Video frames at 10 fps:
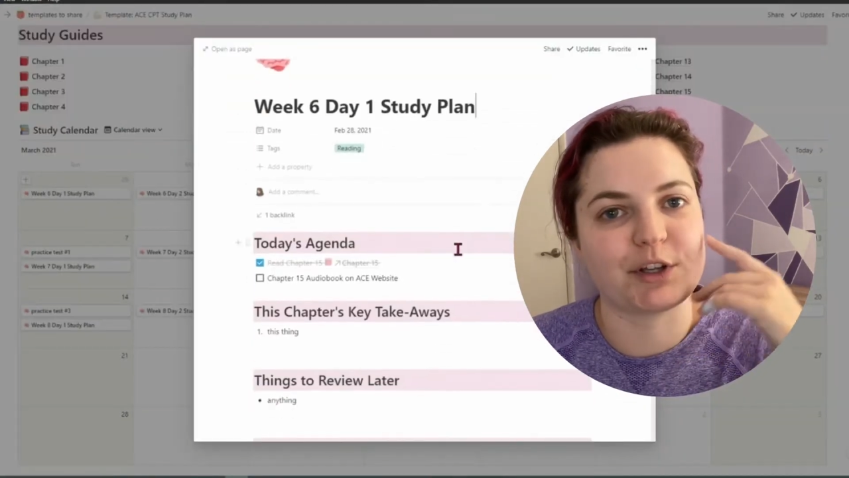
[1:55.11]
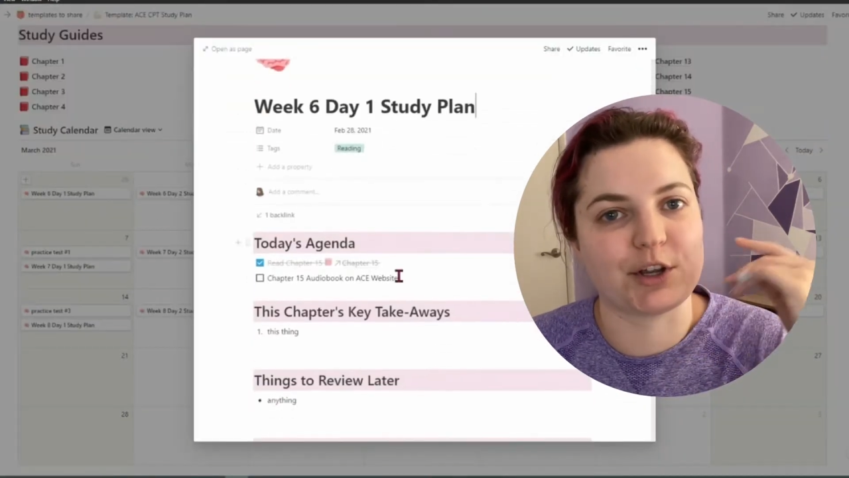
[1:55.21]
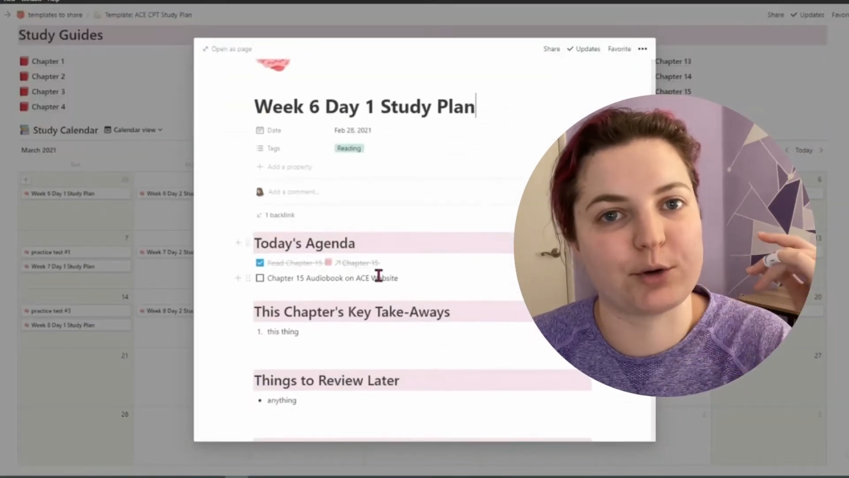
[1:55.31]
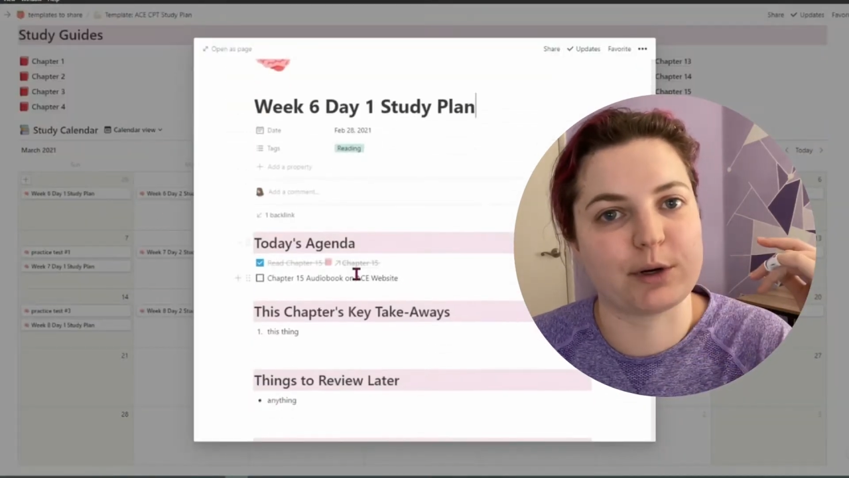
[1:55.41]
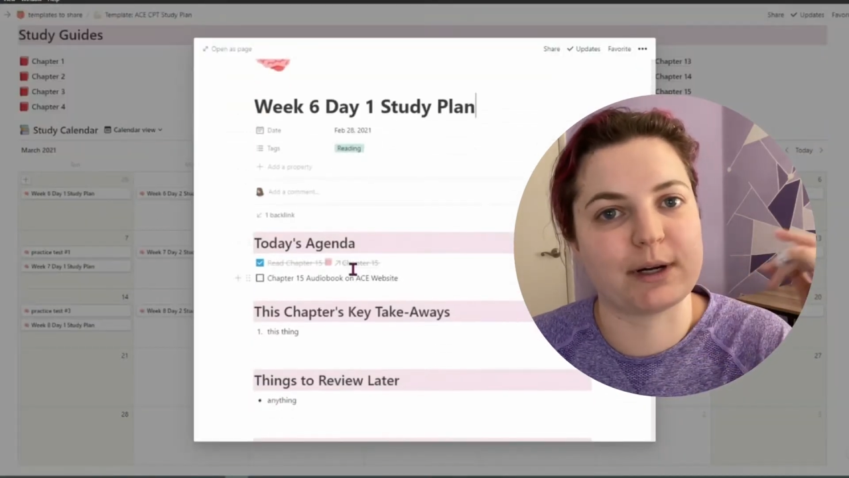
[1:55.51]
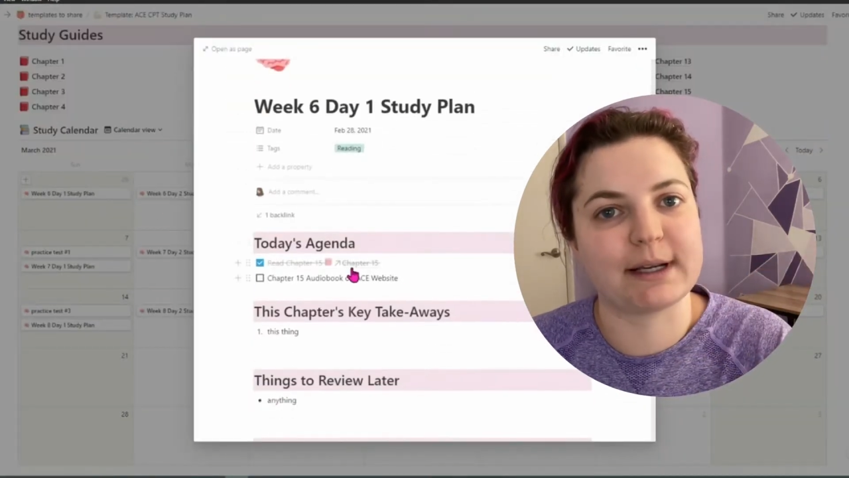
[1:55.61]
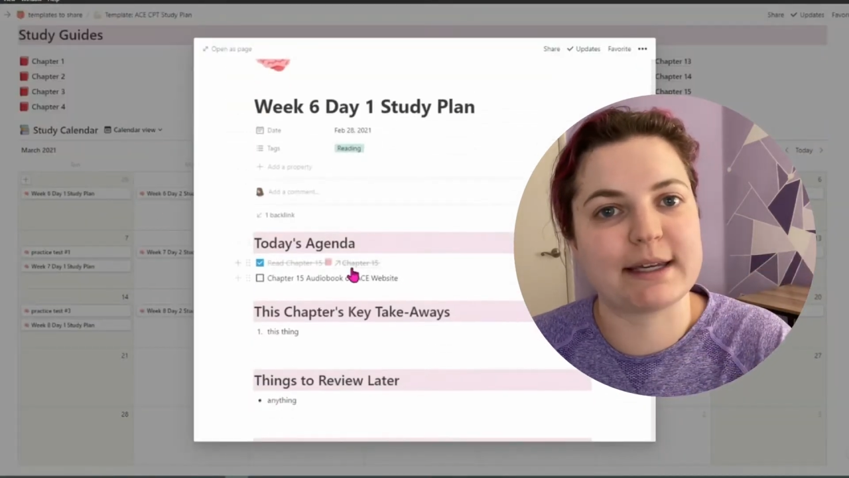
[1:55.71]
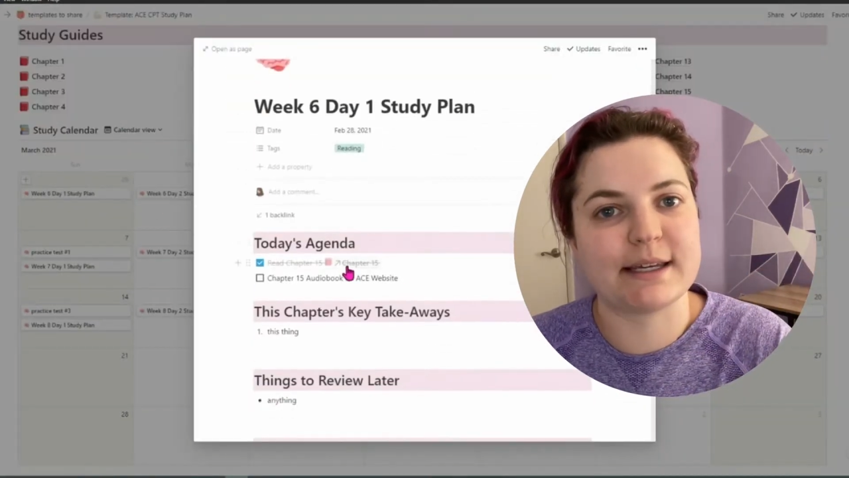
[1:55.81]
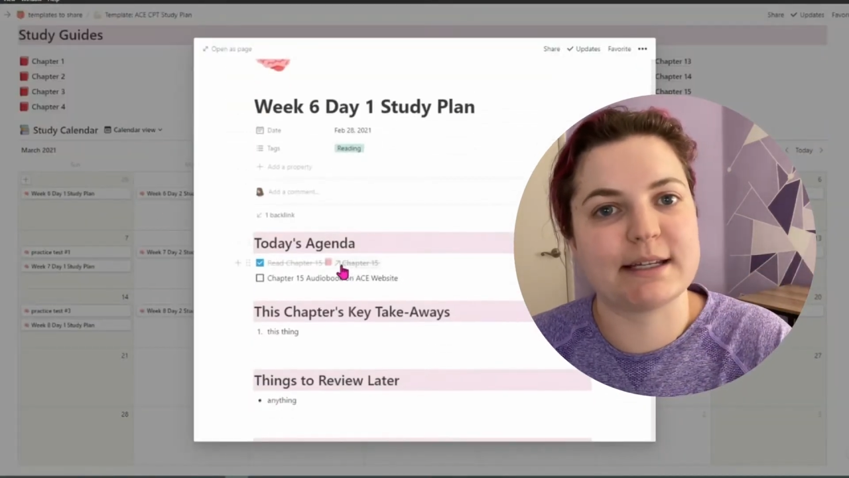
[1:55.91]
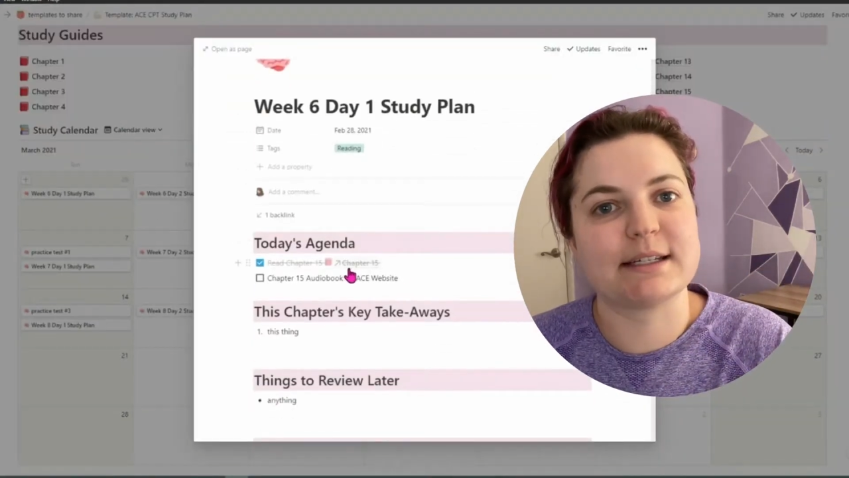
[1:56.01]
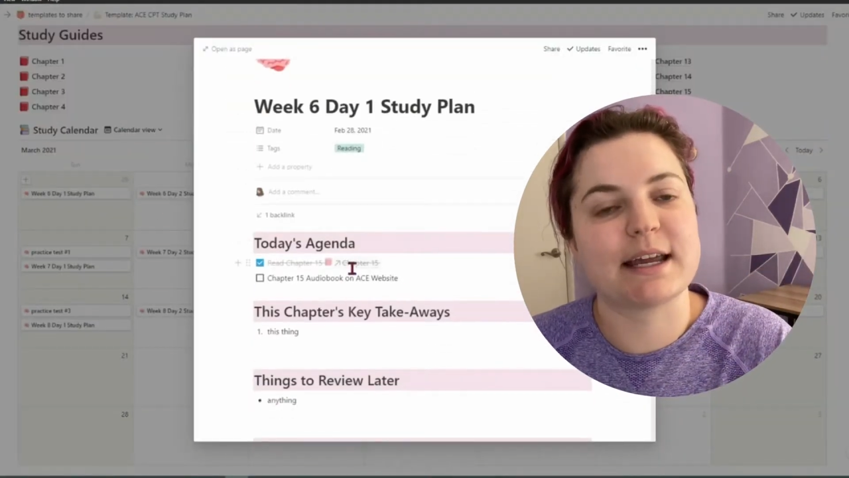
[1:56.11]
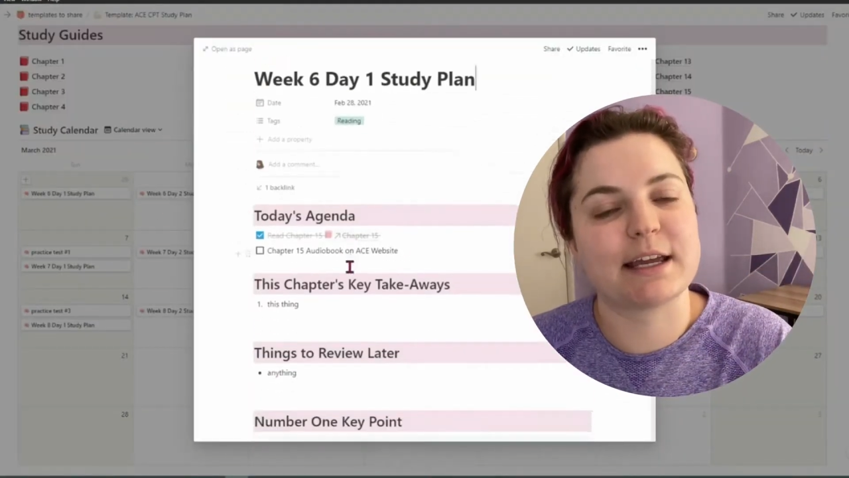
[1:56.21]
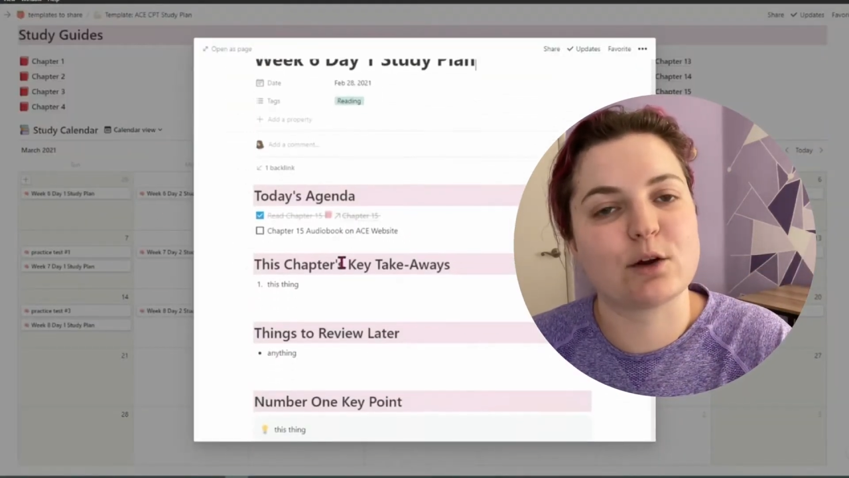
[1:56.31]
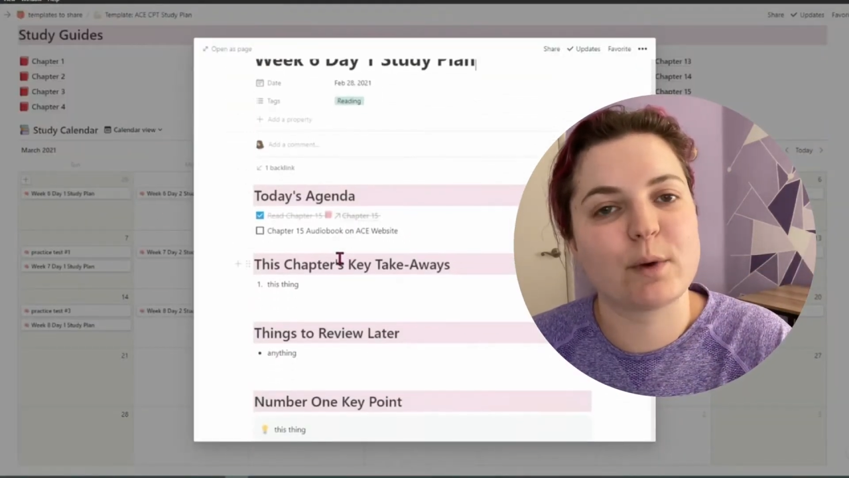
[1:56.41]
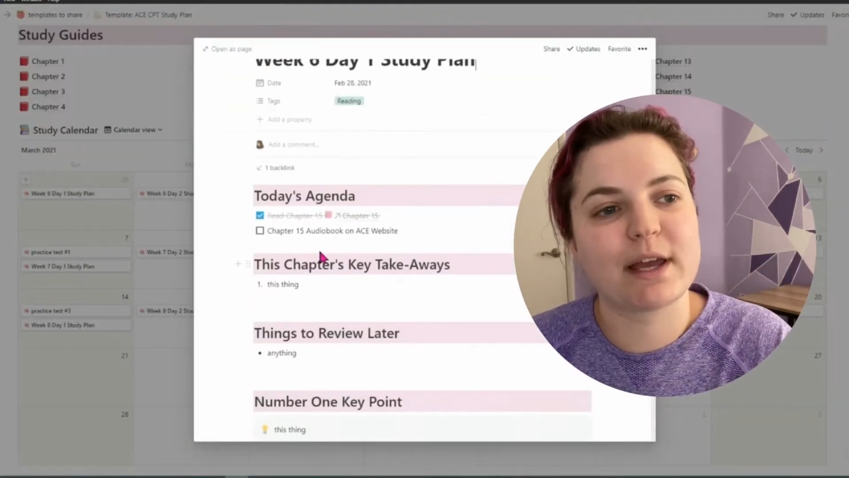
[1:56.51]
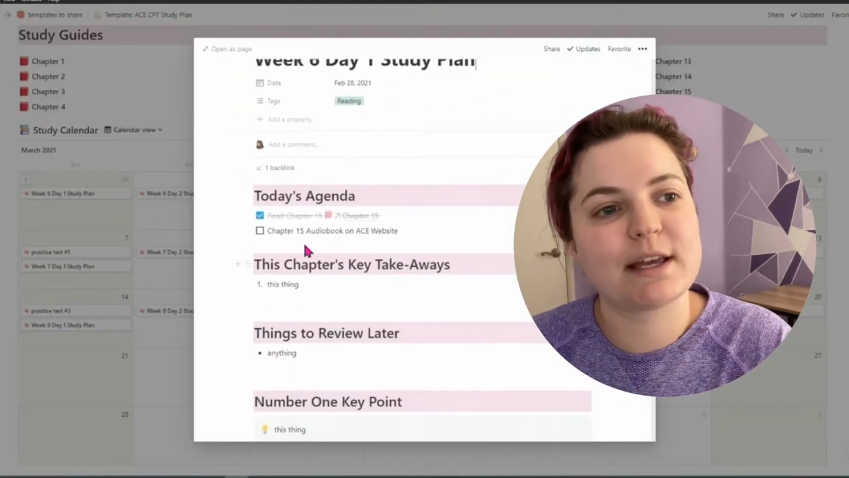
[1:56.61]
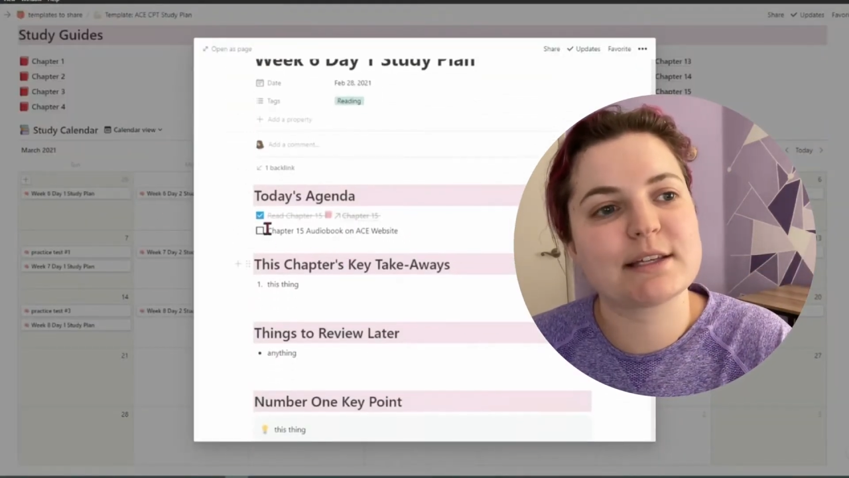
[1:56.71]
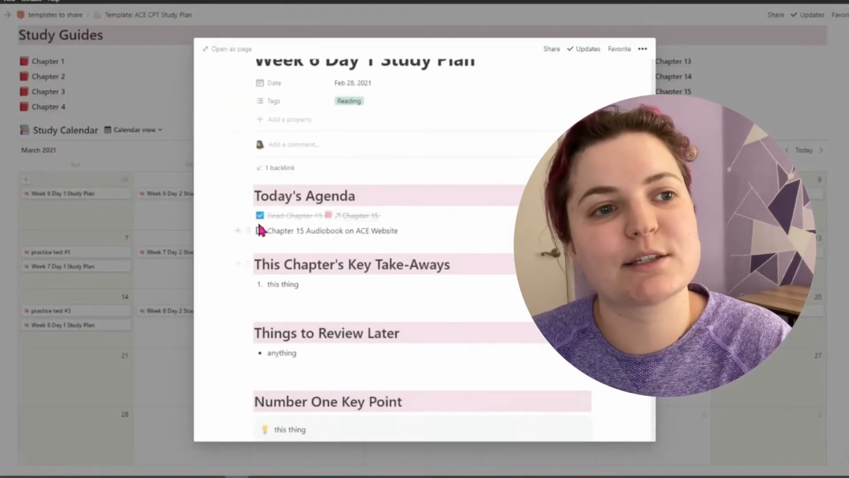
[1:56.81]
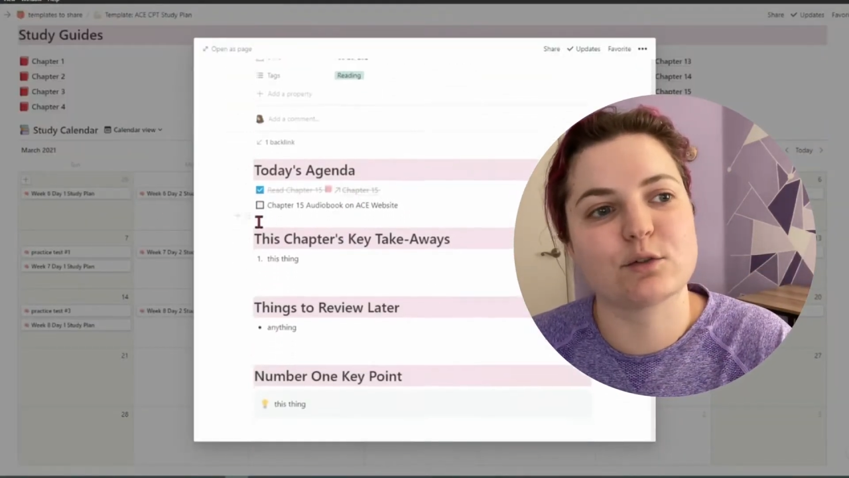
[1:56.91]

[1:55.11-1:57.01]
your key takeaways